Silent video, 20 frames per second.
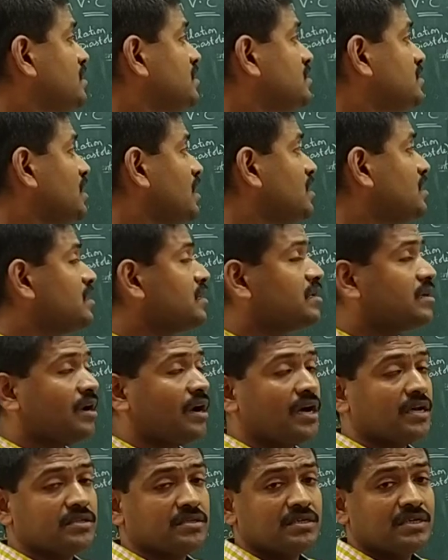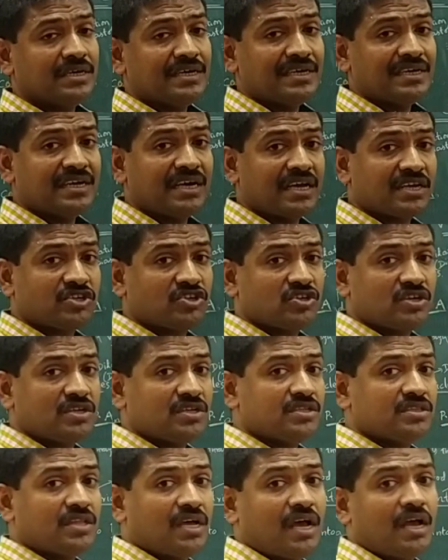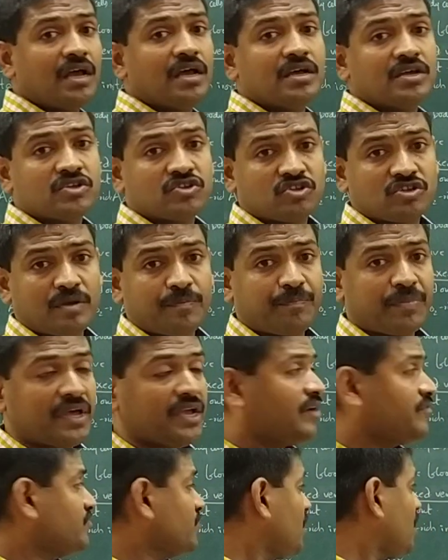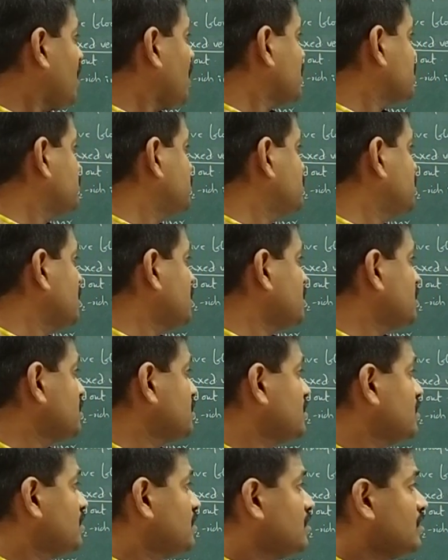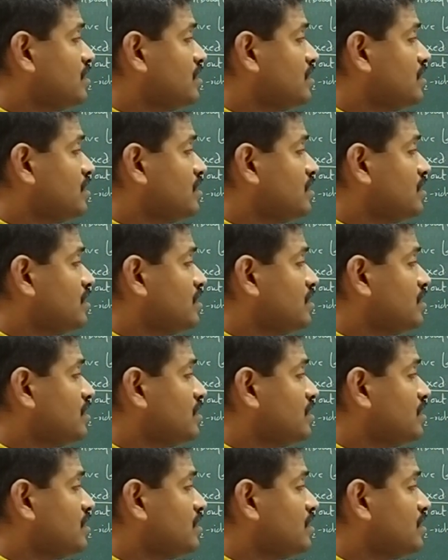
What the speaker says: in turn cause reduction in the supply of the oxygen,